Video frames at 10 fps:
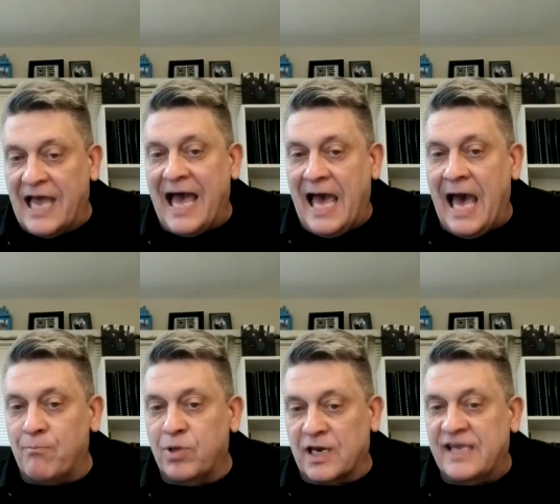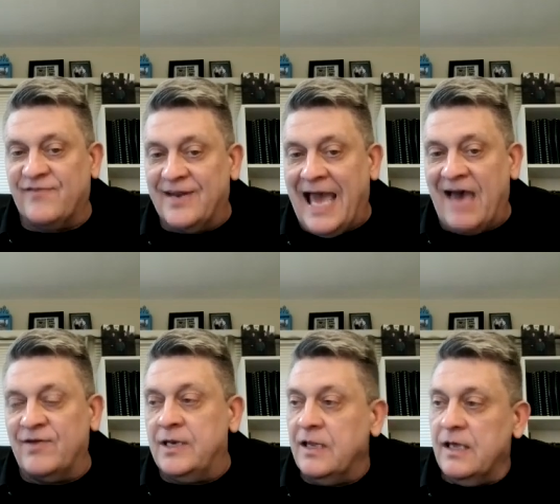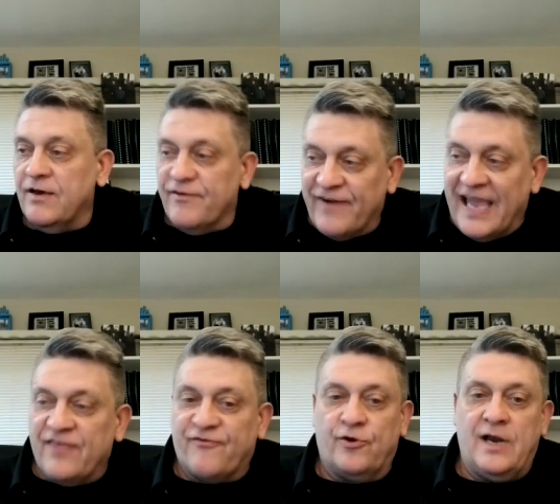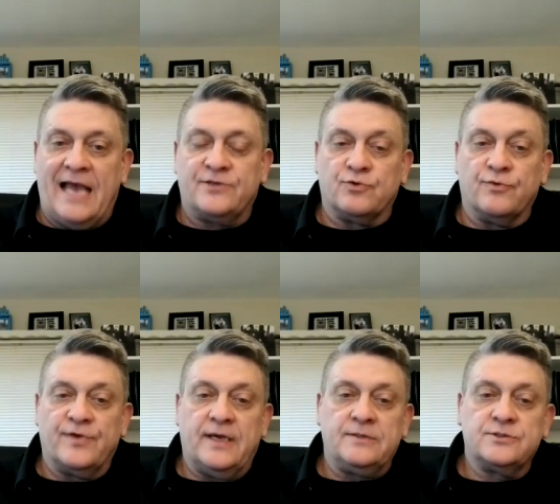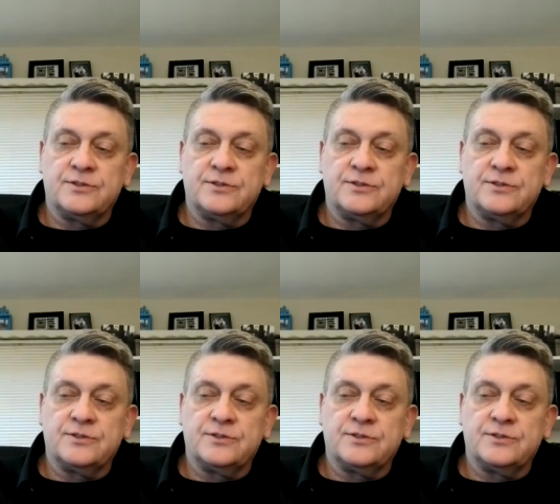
I believe in having faith for natural things.